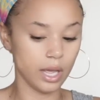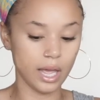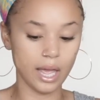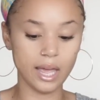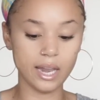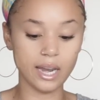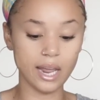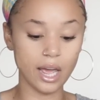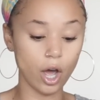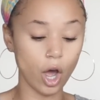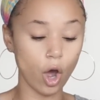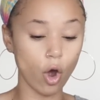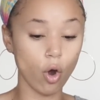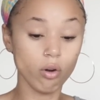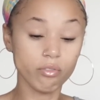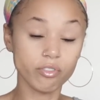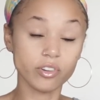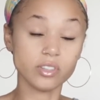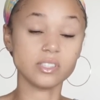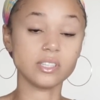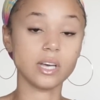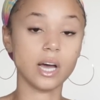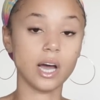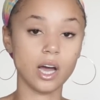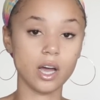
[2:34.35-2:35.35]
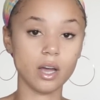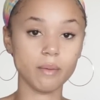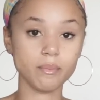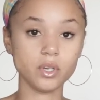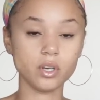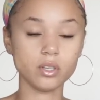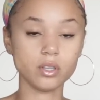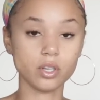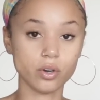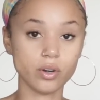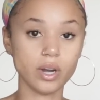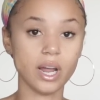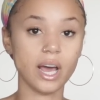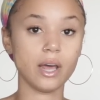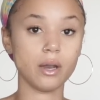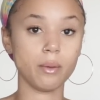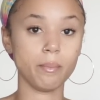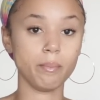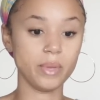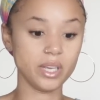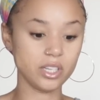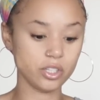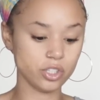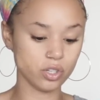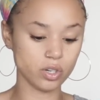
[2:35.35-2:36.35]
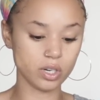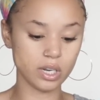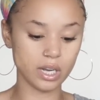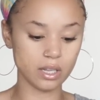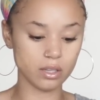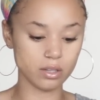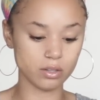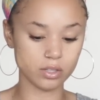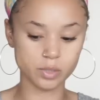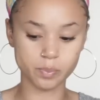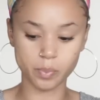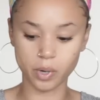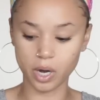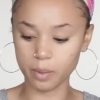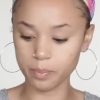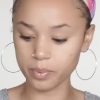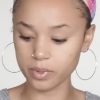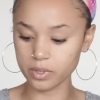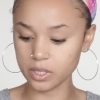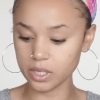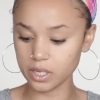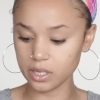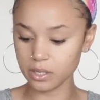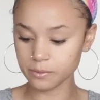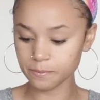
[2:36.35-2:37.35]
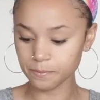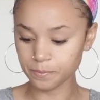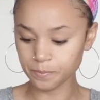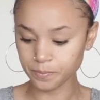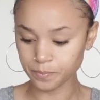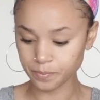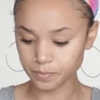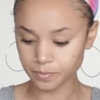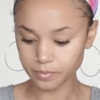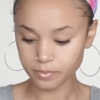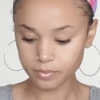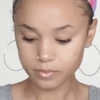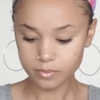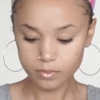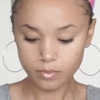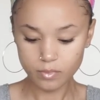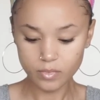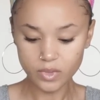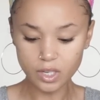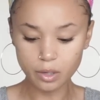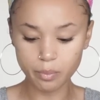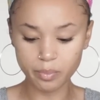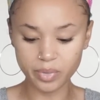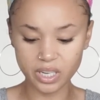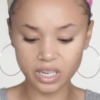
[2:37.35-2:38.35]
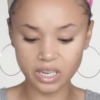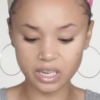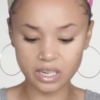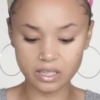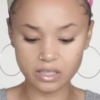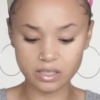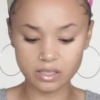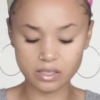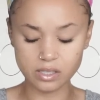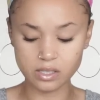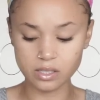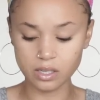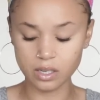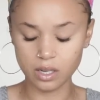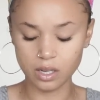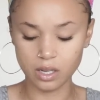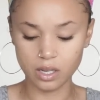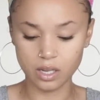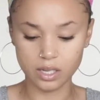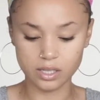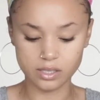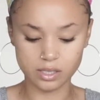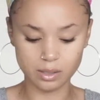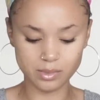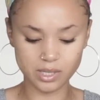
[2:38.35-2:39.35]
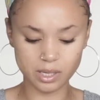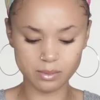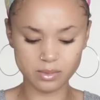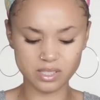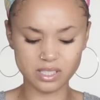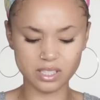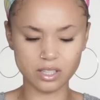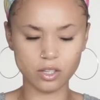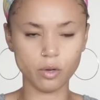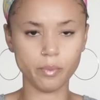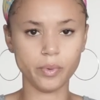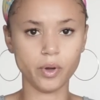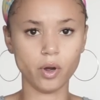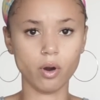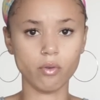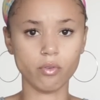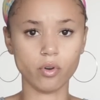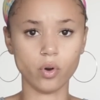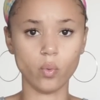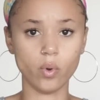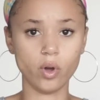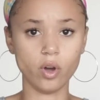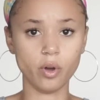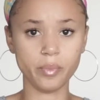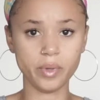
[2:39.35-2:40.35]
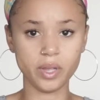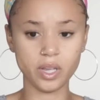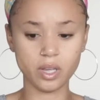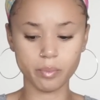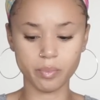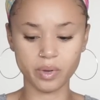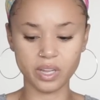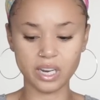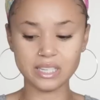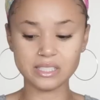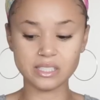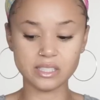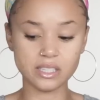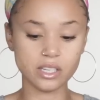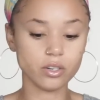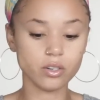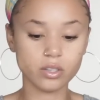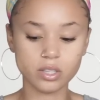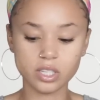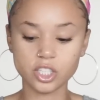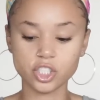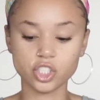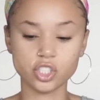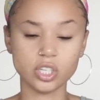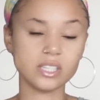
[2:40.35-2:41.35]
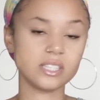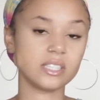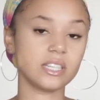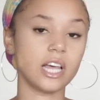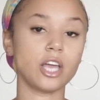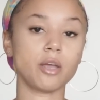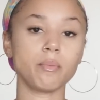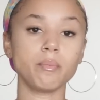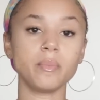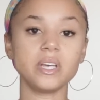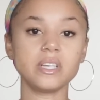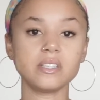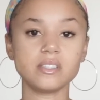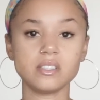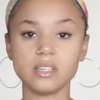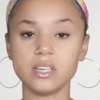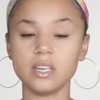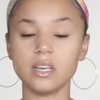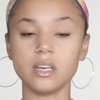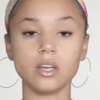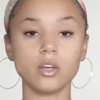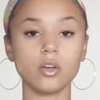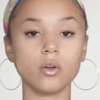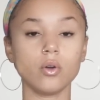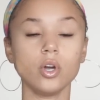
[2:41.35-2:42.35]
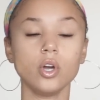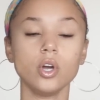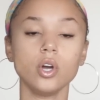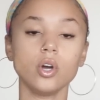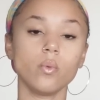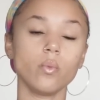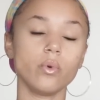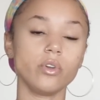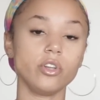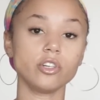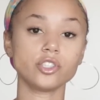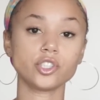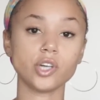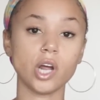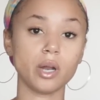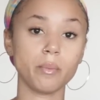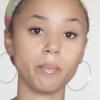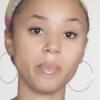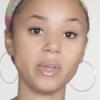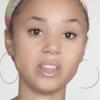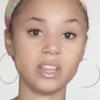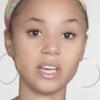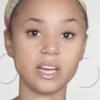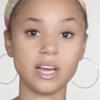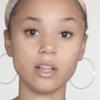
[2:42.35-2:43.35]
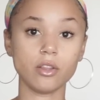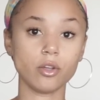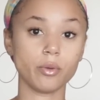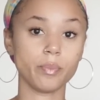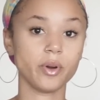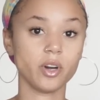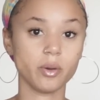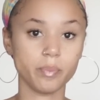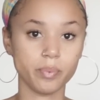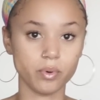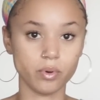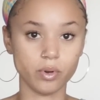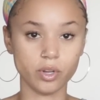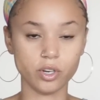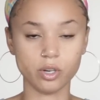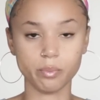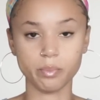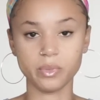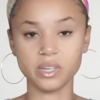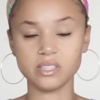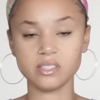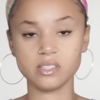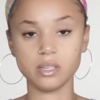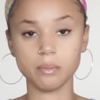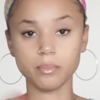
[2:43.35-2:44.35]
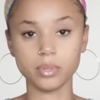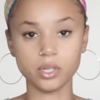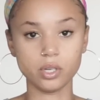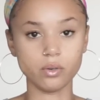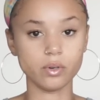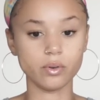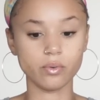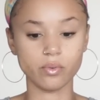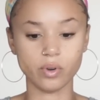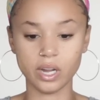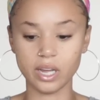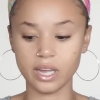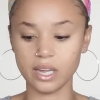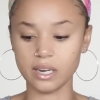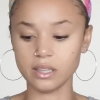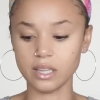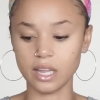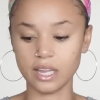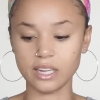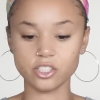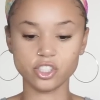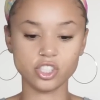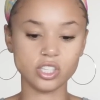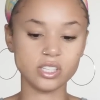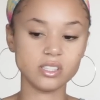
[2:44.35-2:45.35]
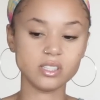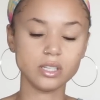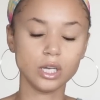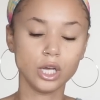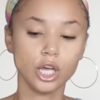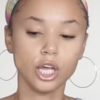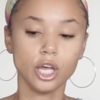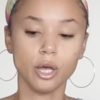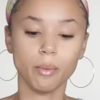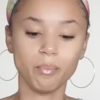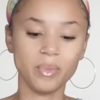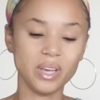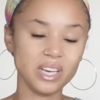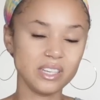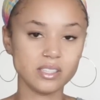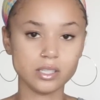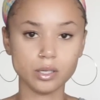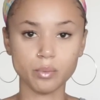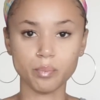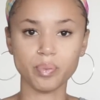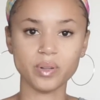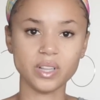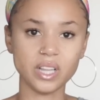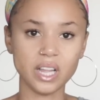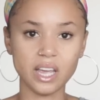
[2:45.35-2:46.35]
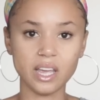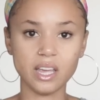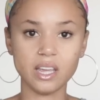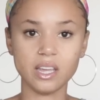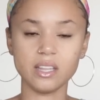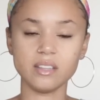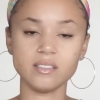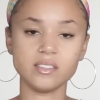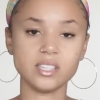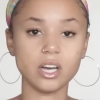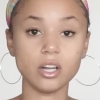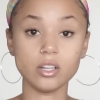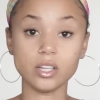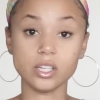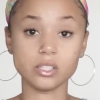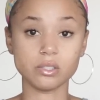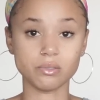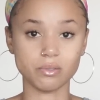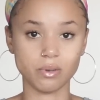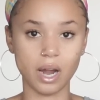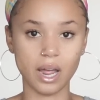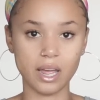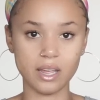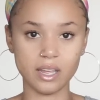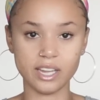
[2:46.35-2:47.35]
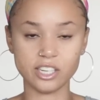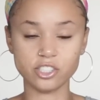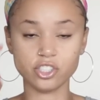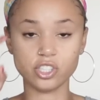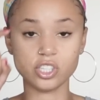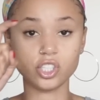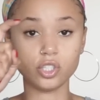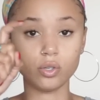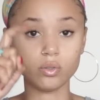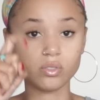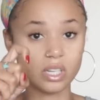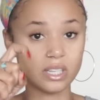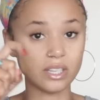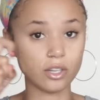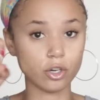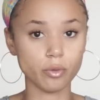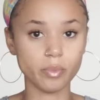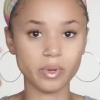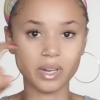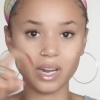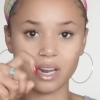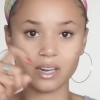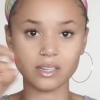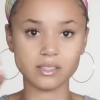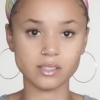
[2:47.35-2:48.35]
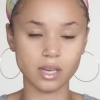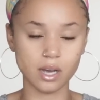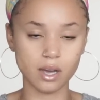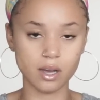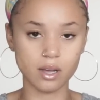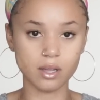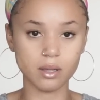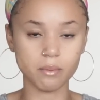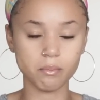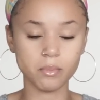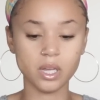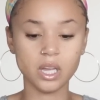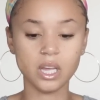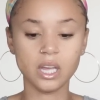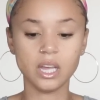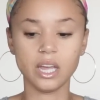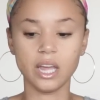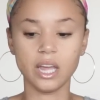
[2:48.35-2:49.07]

And over time, you'll learn how to mix your colors properly, because sometimes it's a little bit overwhelming, but it's literally just like mixing when you're trying to make the color purple and you're mixing blue and red. Like just mix and play until it's right, and just use a little bit at a time.